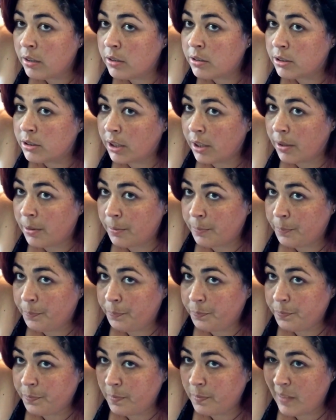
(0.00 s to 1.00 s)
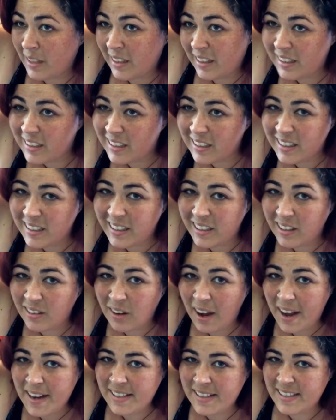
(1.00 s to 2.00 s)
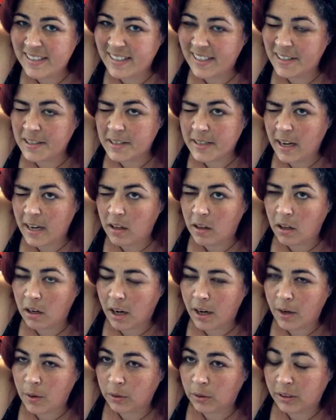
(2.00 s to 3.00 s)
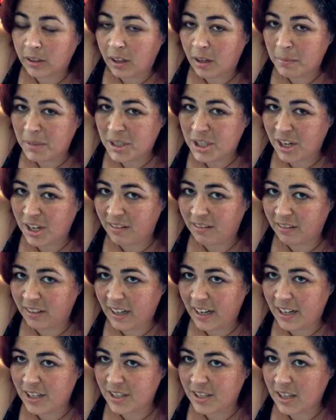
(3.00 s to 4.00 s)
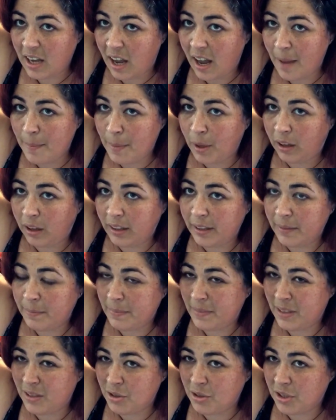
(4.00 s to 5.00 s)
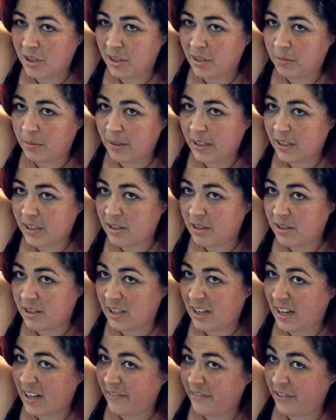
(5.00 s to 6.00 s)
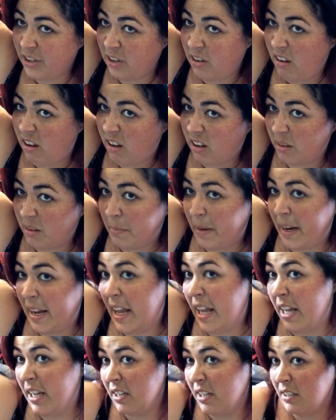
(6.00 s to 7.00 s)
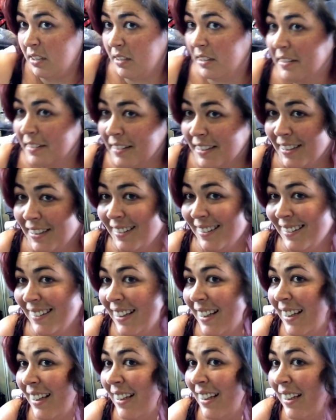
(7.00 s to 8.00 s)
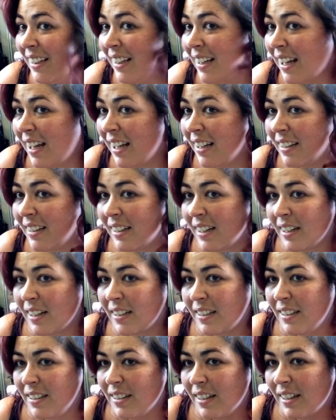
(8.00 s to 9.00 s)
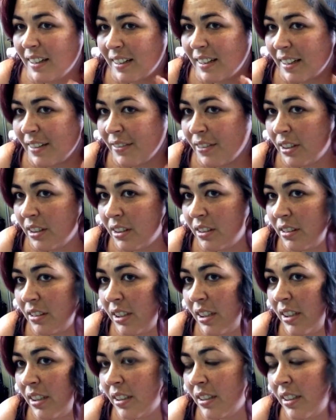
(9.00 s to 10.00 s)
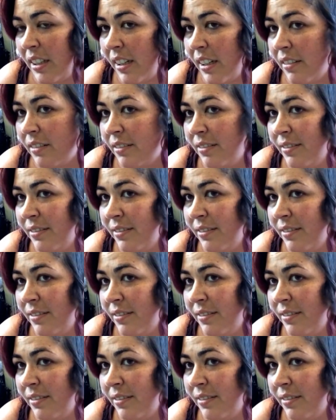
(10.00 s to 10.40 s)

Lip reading: So, and then I didn't say how long I hold it on, but generally I just eyeball it, usually when it starts to kind of feel hot on my head. And then you kind of give it a little tug down.